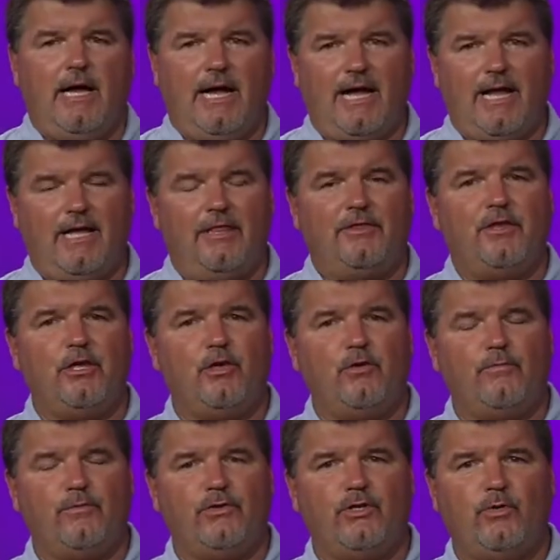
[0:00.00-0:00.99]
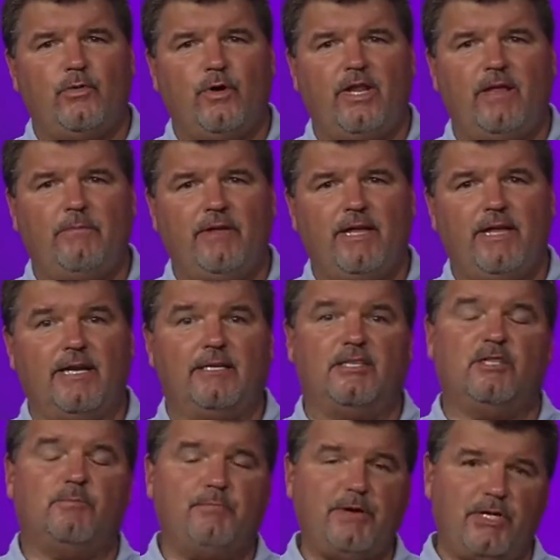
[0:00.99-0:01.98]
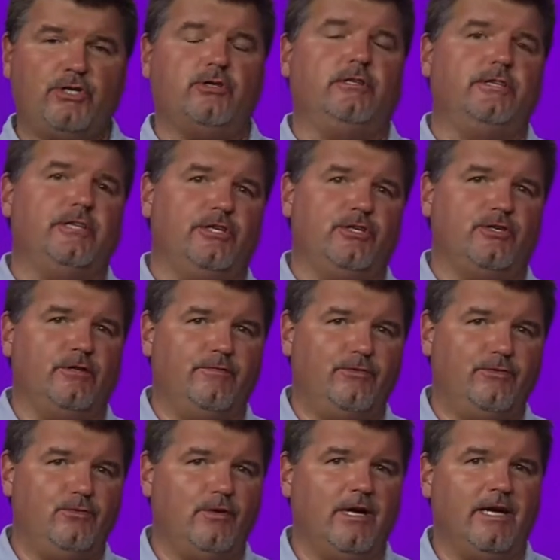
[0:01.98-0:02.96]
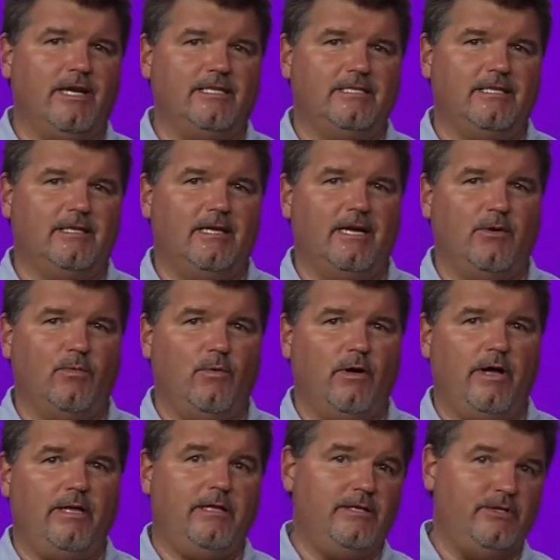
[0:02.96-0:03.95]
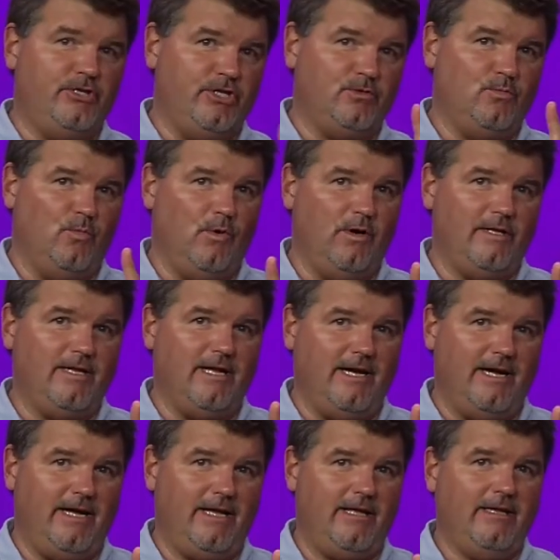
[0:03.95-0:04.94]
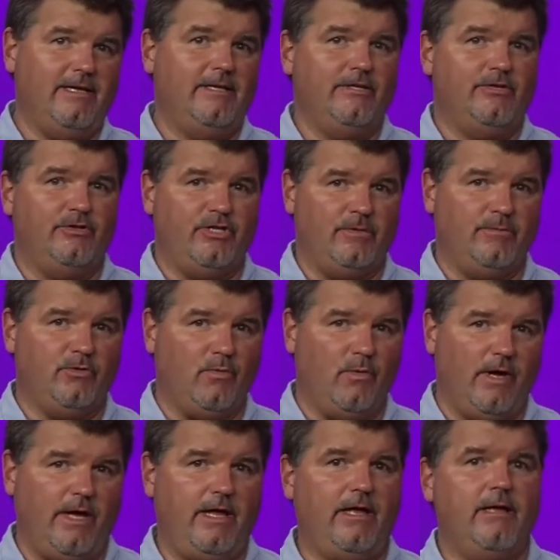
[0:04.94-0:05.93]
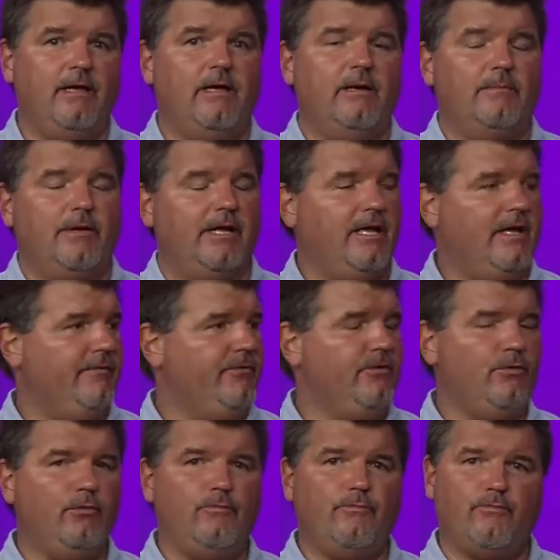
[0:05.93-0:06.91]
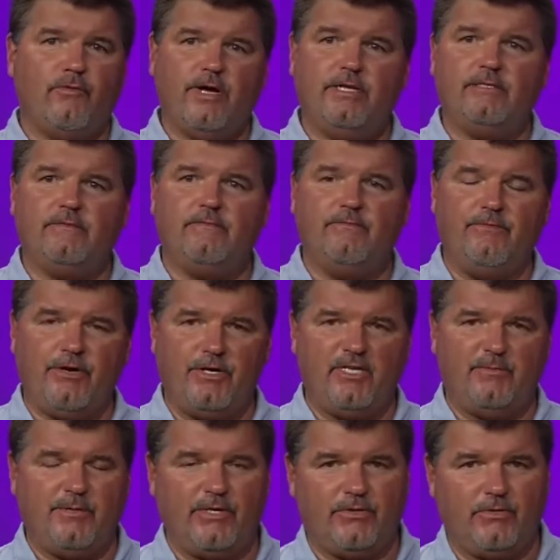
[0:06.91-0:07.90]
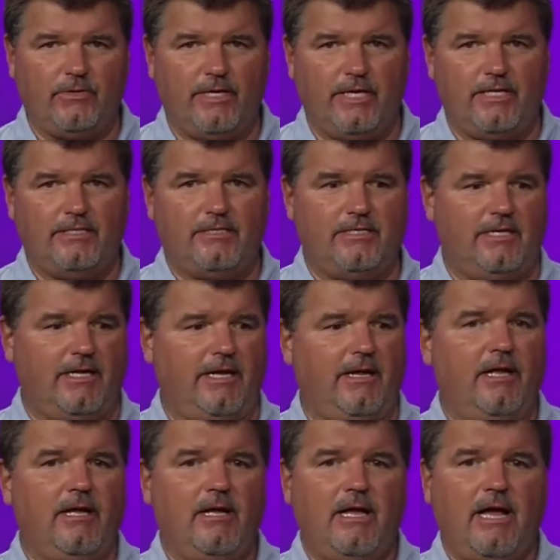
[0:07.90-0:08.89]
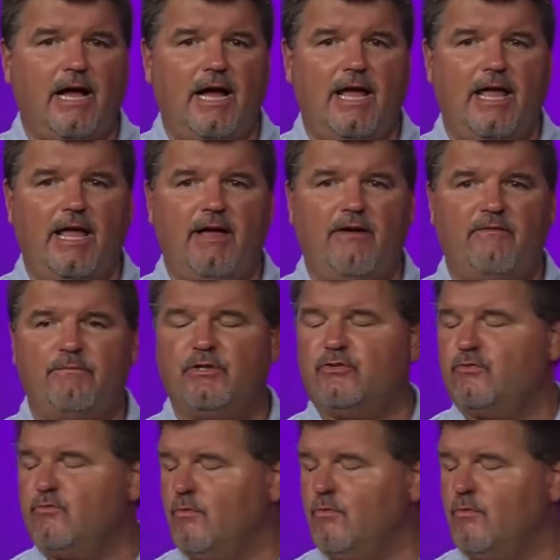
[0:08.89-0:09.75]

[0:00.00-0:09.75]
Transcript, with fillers: Hi, and thank you for joining me on a special edition of Two Guys and a Lot of Wine. Just one guy, Jim's away, but I have two friends and very special guests tonight. I have Mr.